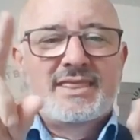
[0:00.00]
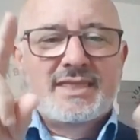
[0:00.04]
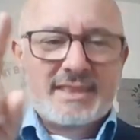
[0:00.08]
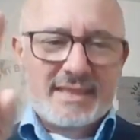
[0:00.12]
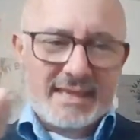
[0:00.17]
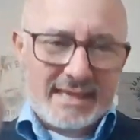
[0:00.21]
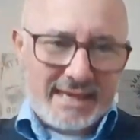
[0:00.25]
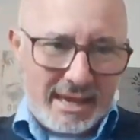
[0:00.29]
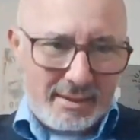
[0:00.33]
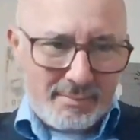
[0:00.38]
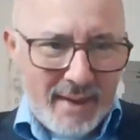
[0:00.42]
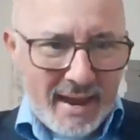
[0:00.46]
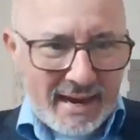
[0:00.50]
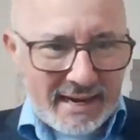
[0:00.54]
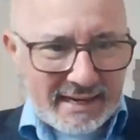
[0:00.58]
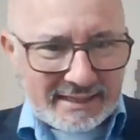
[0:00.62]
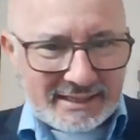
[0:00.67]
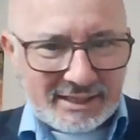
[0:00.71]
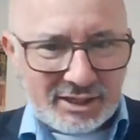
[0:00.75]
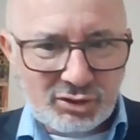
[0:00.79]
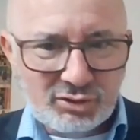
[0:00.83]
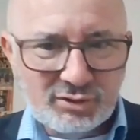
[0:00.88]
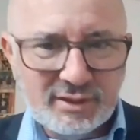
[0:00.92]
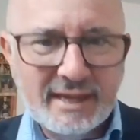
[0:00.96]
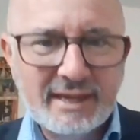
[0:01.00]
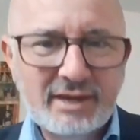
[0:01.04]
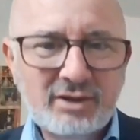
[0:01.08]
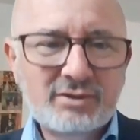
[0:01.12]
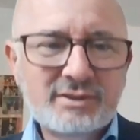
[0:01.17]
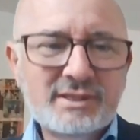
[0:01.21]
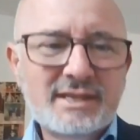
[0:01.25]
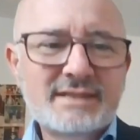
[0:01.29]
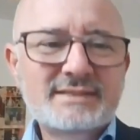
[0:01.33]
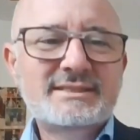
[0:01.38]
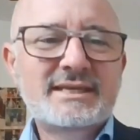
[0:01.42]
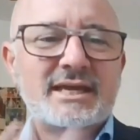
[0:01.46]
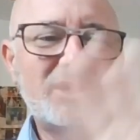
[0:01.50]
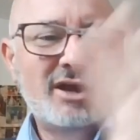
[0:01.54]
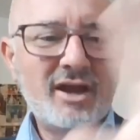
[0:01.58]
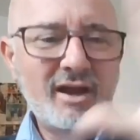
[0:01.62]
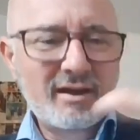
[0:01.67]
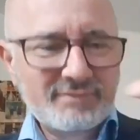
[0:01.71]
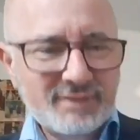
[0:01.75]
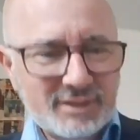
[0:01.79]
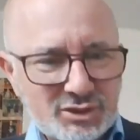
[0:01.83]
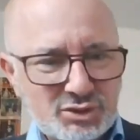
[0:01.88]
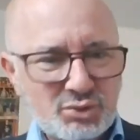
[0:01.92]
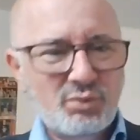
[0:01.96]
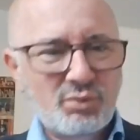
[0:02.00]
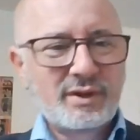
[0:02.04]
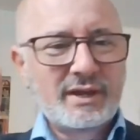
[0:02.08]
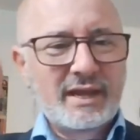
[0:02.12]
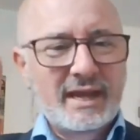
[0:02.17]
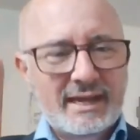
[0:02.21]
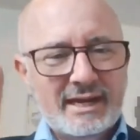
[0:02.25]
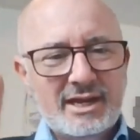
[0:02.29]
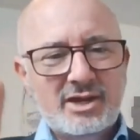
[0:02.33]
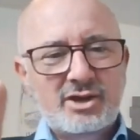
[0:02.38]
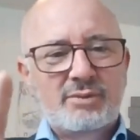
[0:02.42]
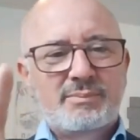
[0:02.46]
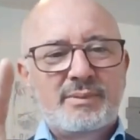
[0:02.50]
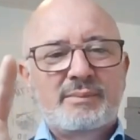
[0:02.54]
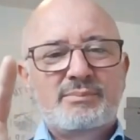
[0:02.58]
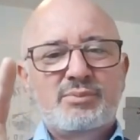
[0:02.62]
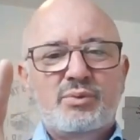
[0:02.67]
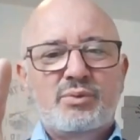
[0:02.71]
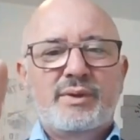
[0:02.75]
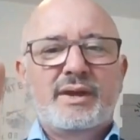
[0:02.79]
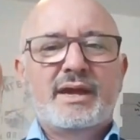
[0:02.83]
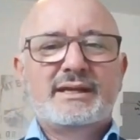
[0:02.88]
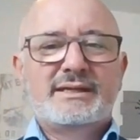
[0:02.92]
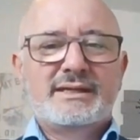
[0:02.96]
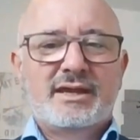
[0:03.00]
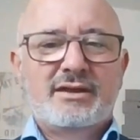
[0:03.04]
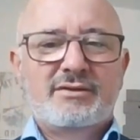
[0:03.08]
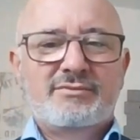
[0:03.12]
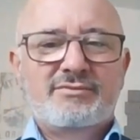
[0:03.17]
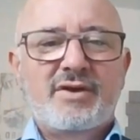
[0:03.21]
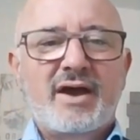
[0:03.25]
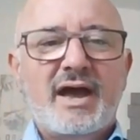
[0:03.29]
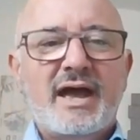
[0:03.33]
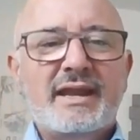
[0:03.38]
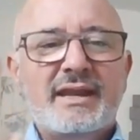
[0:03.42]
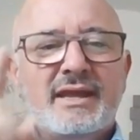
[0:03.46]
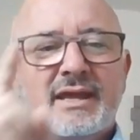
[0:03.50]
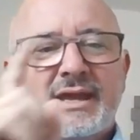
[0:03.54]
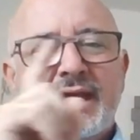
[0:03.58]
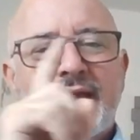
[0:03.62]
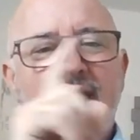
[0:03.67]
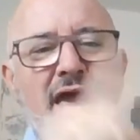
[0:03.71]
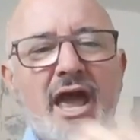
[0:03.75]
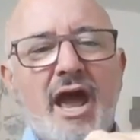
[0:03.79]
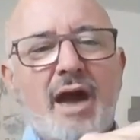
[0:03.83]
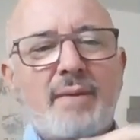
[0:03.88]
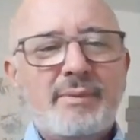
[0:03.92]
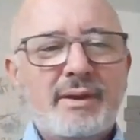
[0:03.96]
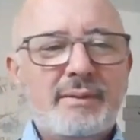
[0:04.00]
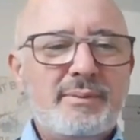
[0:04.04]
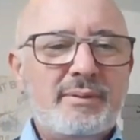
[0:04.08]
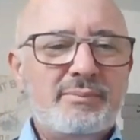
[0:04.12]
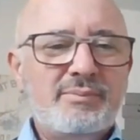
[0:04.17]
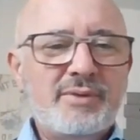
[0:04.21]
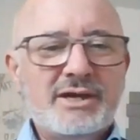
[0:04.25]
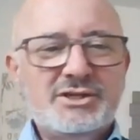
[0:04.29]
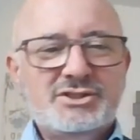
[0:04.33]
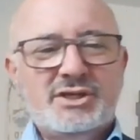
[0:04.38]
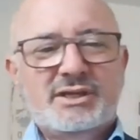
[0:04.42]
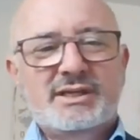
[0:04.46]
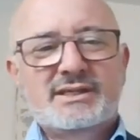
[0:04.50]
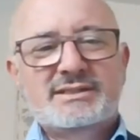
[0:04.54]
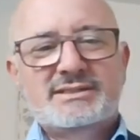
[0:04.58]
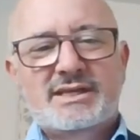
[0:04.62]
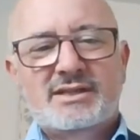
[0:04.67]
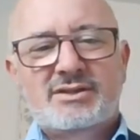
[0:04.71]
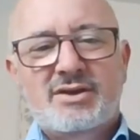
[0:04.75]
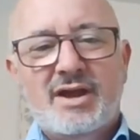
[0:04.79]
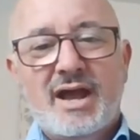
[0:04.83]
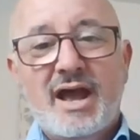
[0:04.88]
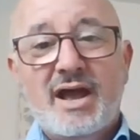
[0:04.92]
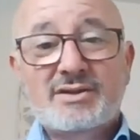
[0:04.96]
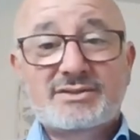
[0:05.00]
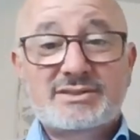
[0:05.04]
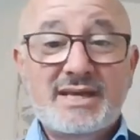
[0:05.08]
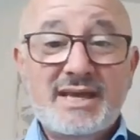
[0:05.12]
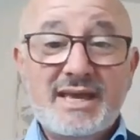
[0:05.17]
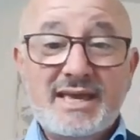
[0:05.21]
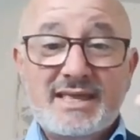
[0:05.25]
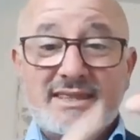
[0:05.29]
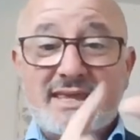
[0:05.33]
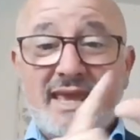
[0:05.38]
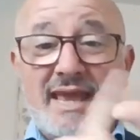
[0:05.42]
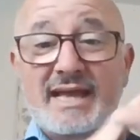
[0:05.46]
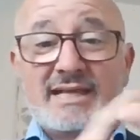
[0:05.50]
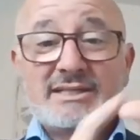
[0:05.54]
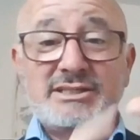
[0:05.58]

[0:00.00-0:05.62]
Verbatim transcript: And then they came back a year later and they said, of the twenty-eight hundred people we identified, how many people actually listed their house?